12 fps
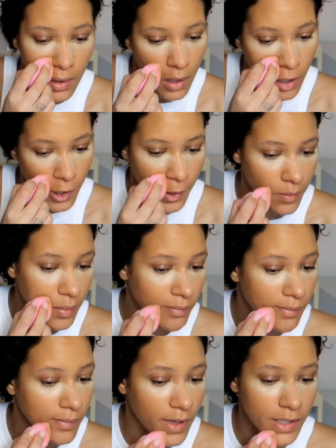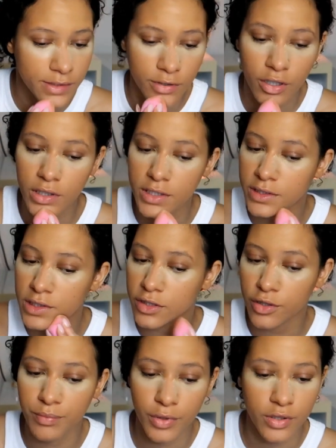I started
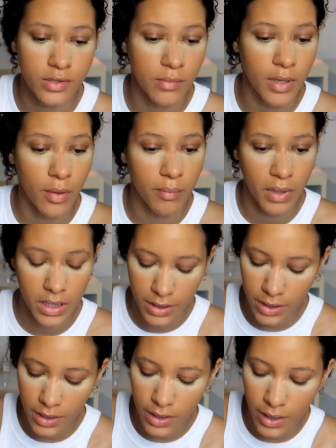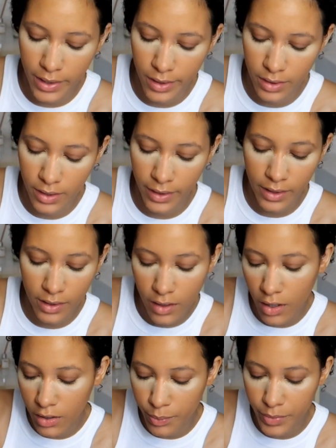listening to books about money and like
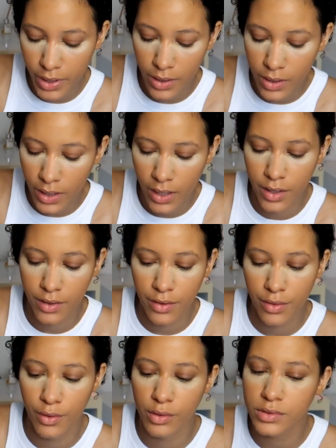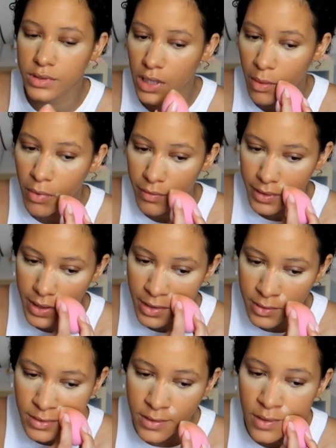economy and those type of
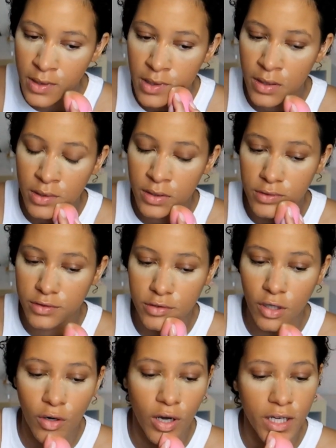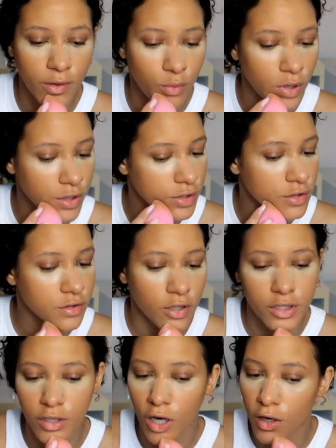things. So I wanted to
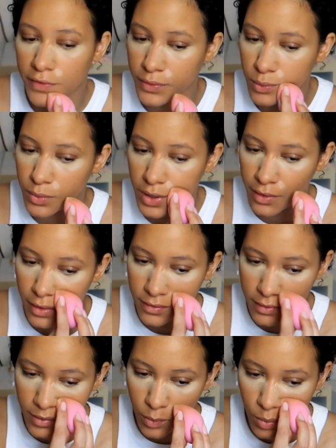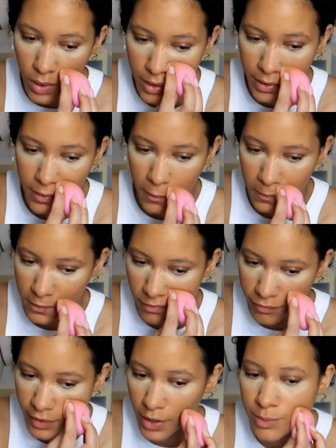start off with the one and only
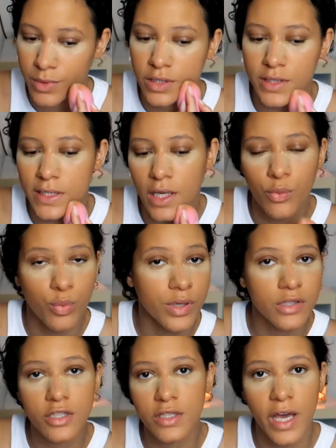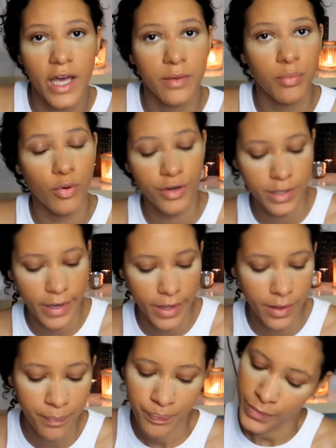famous Rich Dad Poor
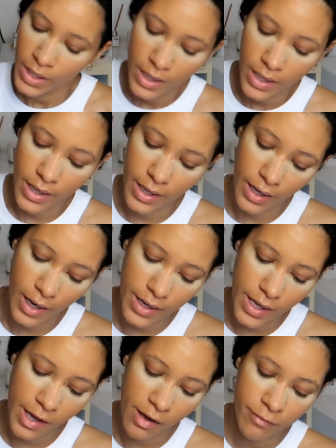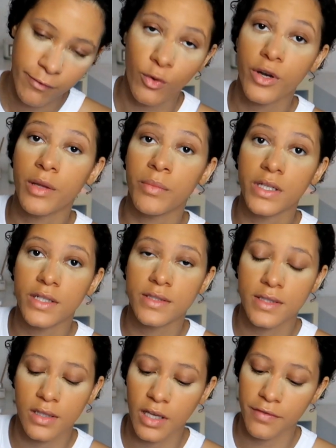Dad, and I have 40
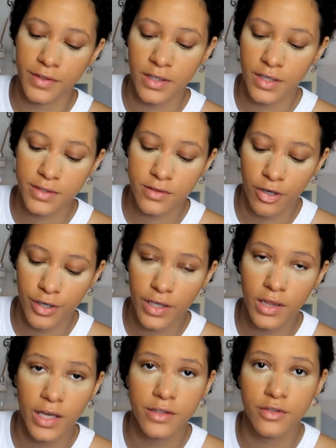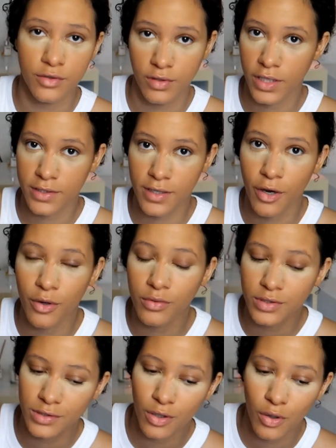minutes left, and I started like 2 days
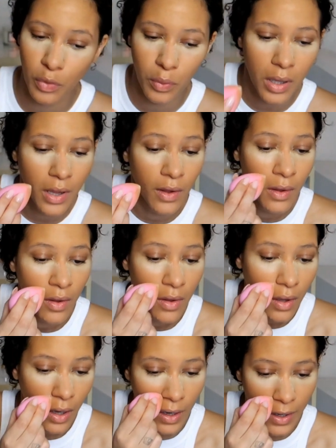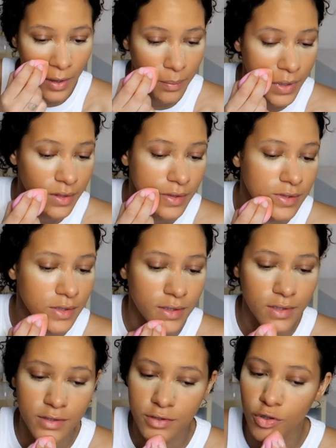ago. So I have been
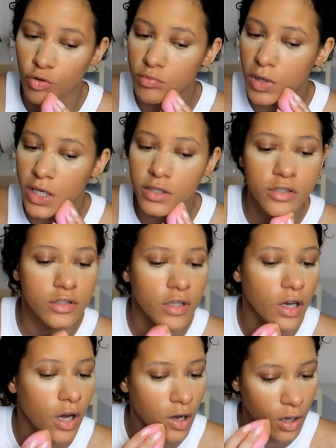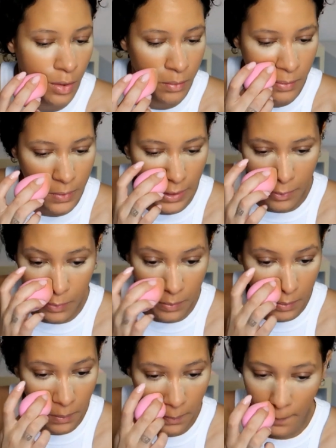listening so much like
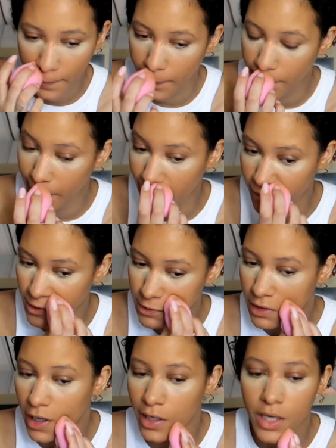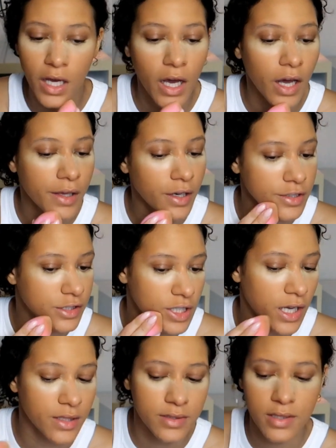whenever I had a
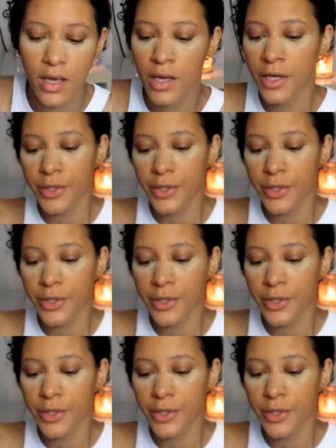chance.